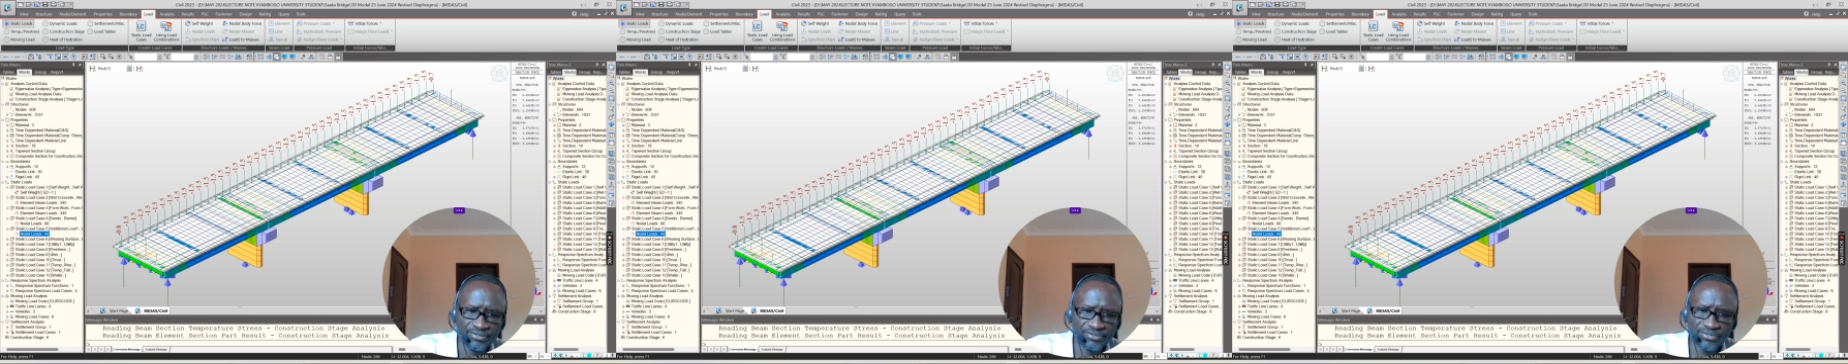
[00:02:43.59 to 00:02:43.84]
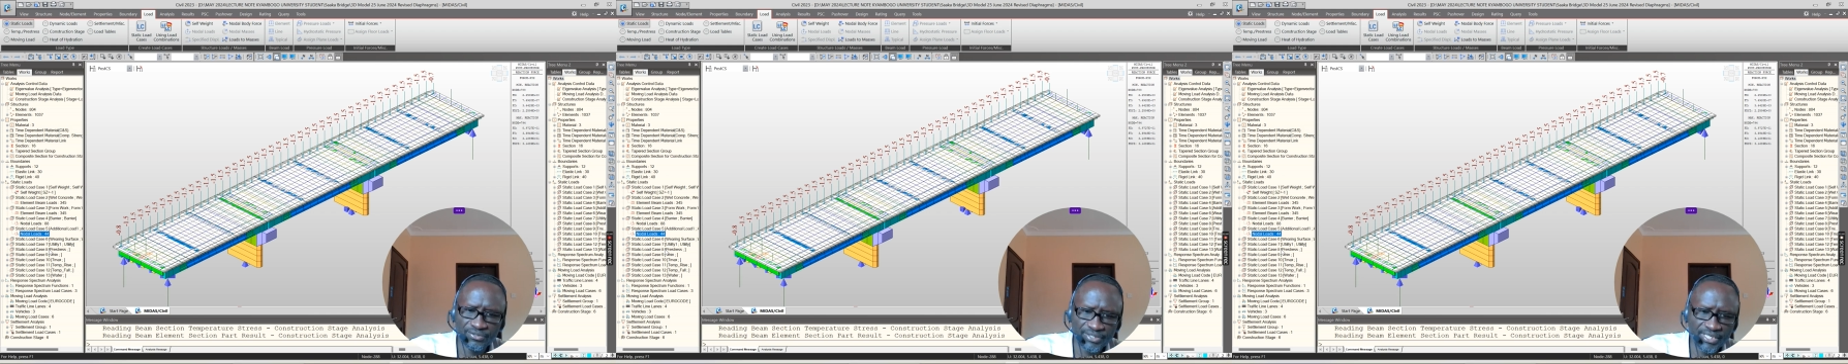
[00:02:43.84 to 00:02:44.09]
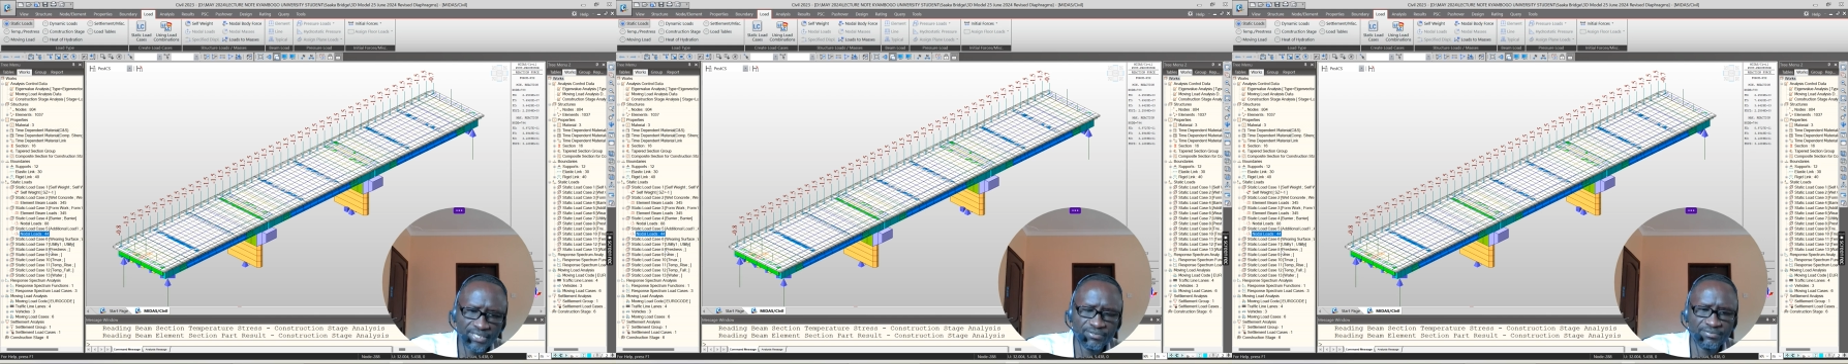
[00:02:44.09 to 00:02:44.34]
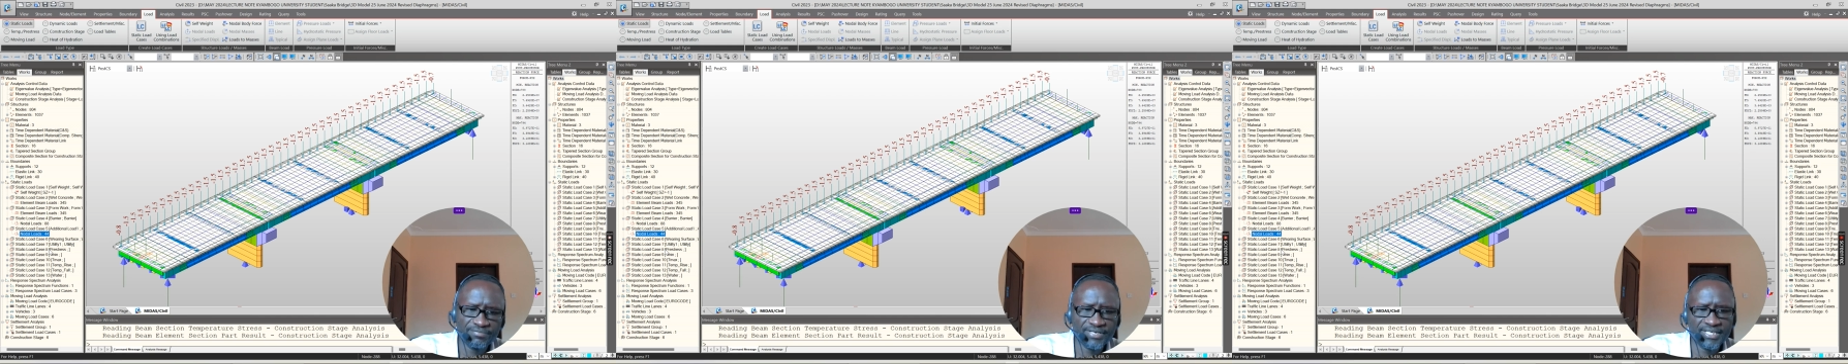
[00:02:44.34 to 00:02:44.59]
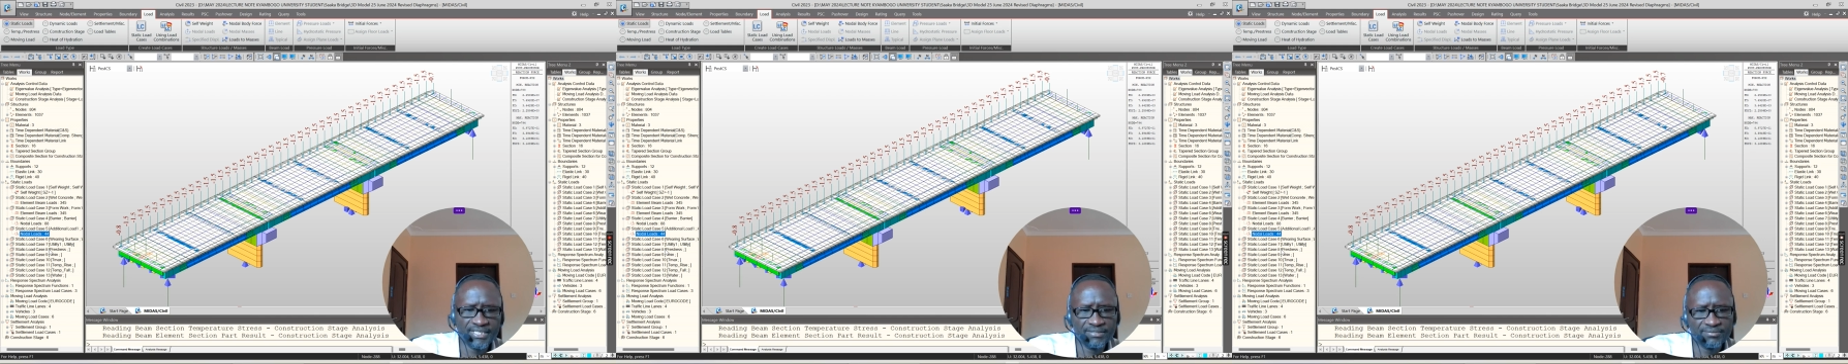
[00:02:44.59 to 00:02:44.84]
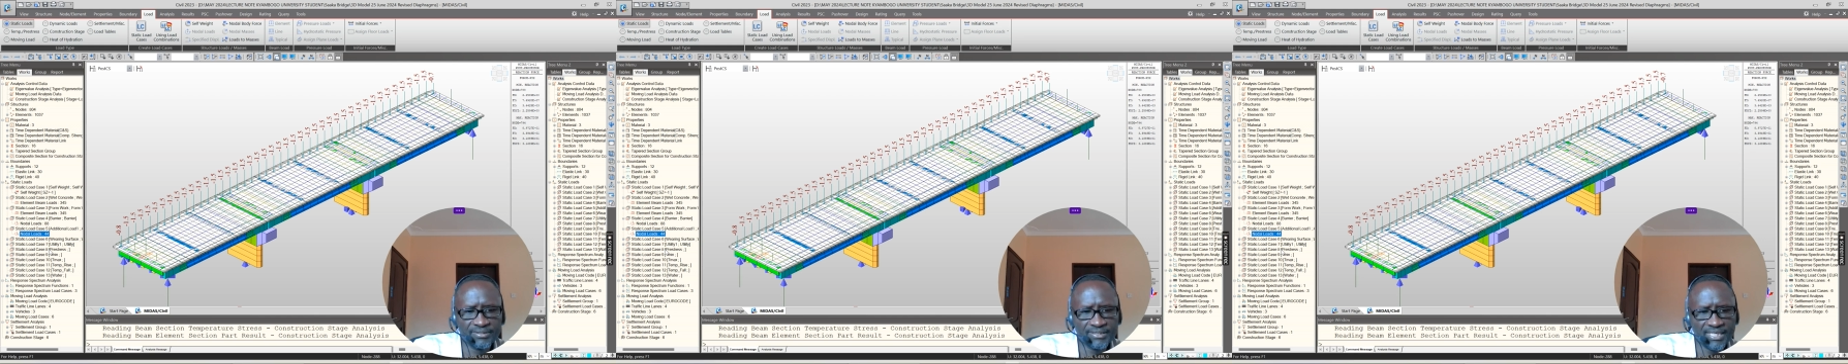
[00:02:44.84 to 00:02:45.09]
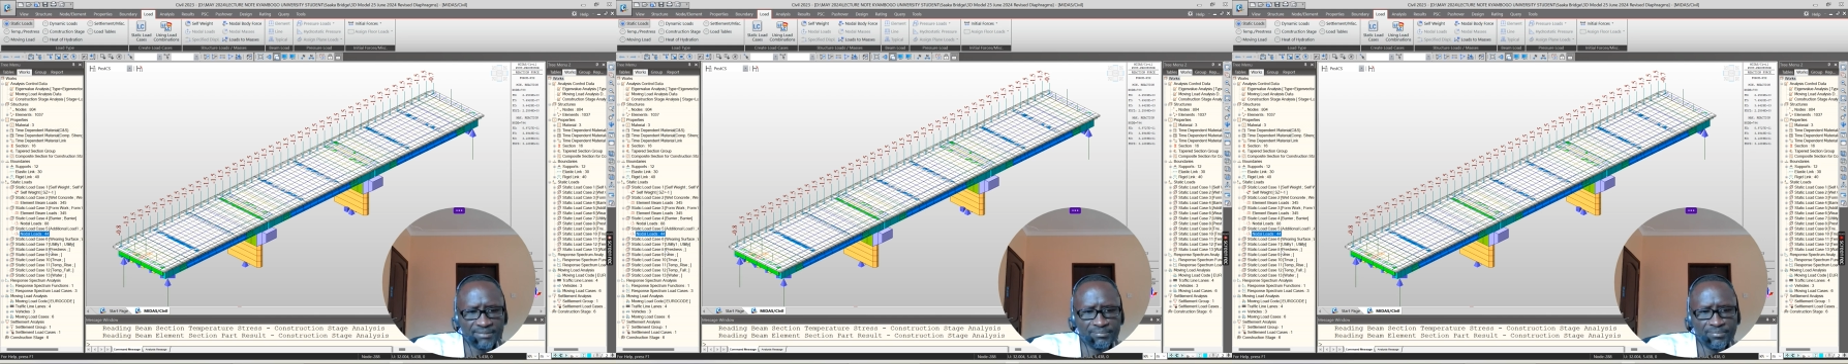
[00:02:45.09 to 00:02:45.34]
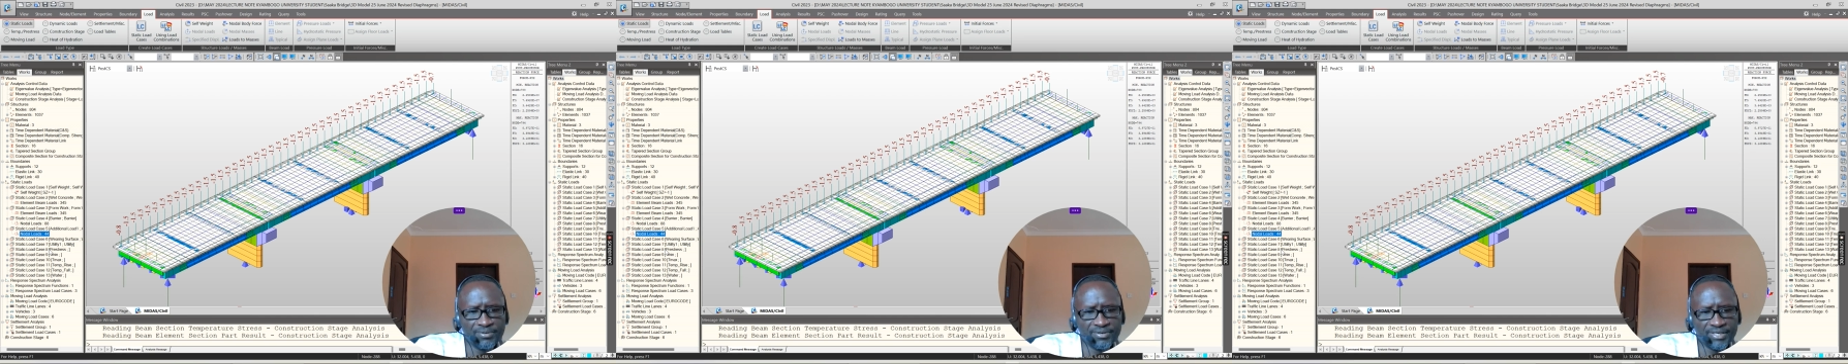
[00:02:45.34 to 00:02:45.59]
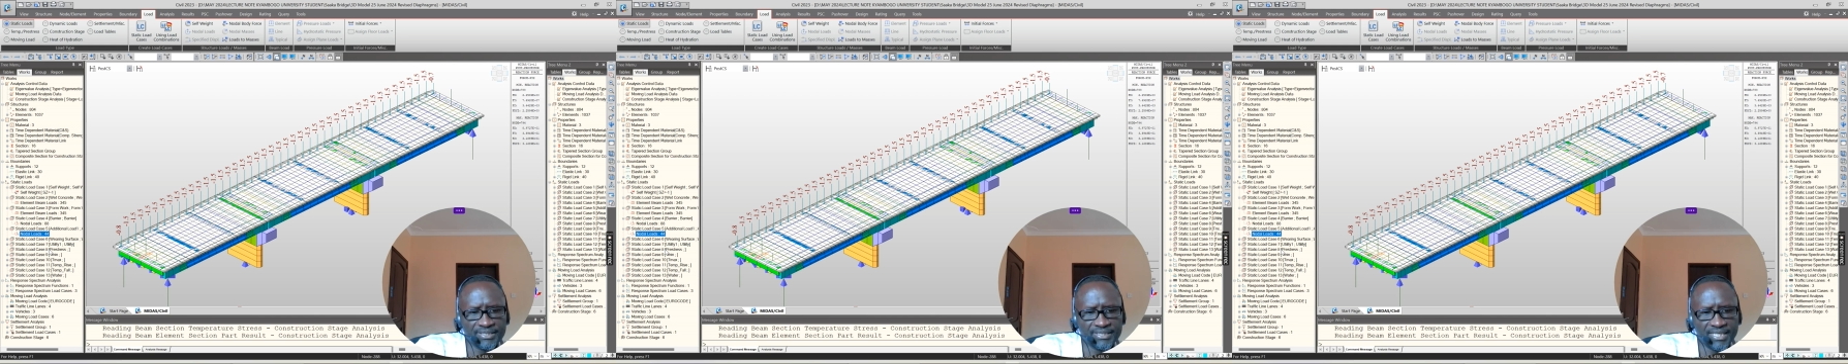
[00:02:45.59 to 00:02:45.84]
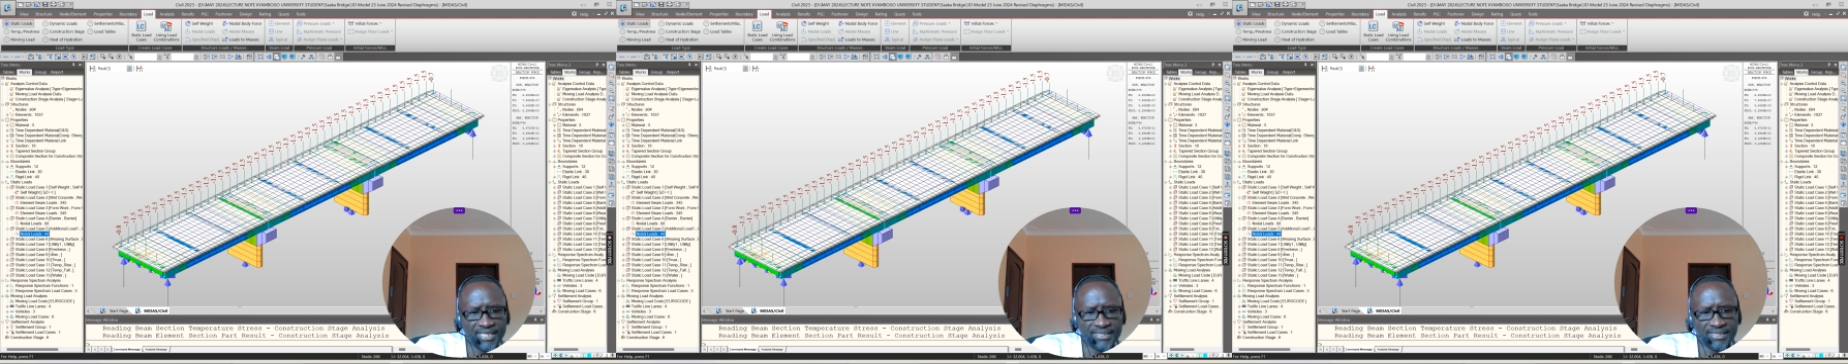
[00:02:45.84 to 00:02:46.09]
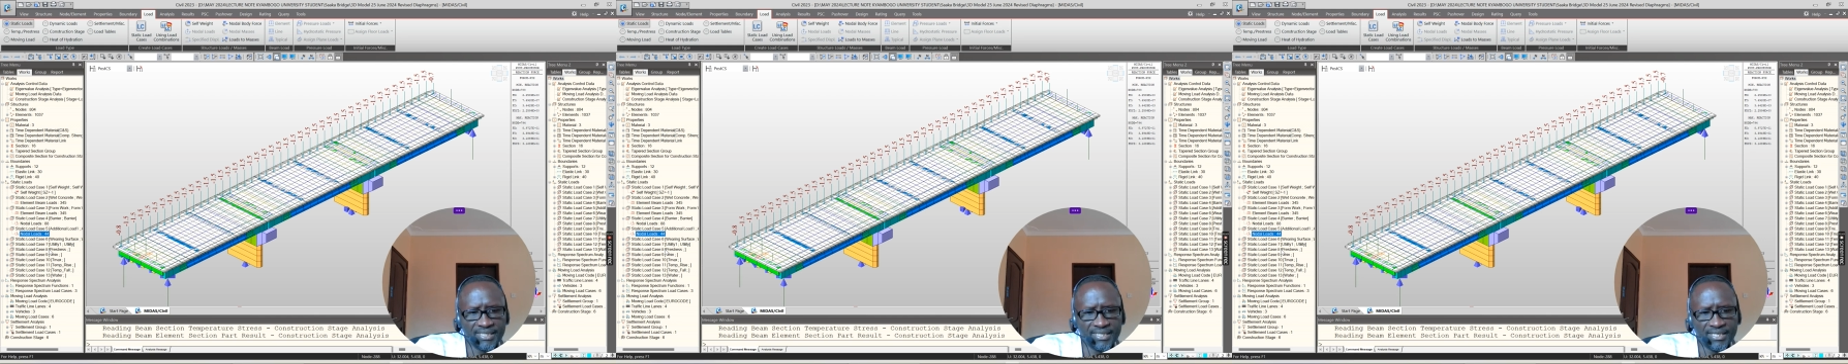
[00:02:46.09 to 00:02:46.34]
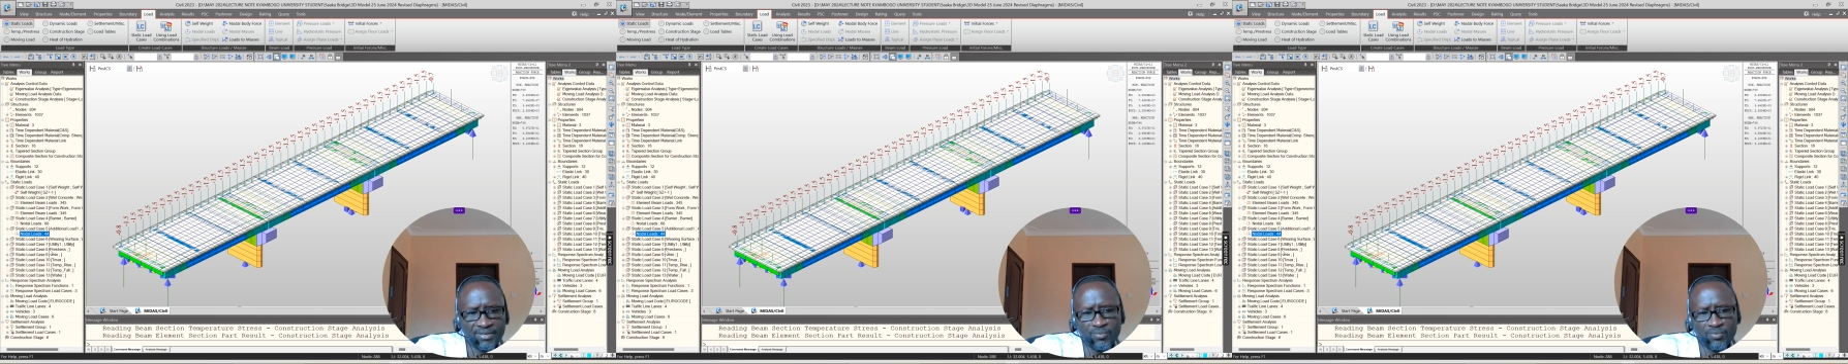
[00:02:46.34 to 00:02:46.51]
So here you find it was at more or less at